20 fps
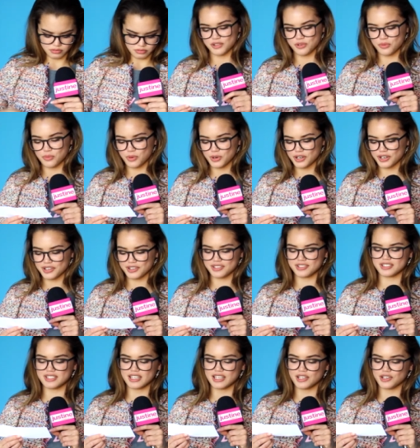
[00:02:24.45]
The
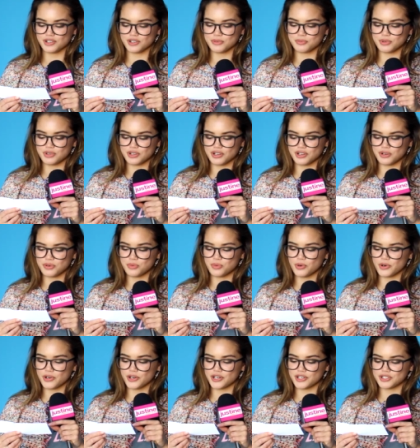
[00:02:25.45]
worst yearbook
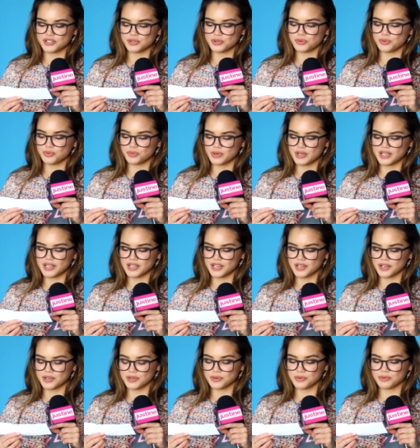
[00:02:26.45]
award to
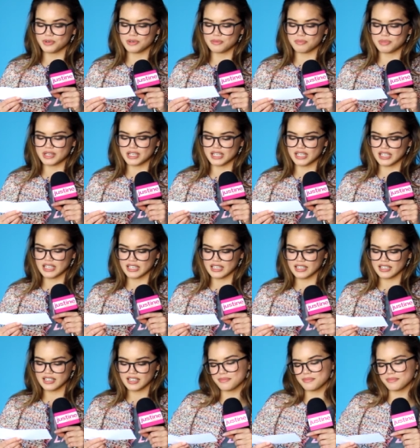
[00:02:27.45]
win would be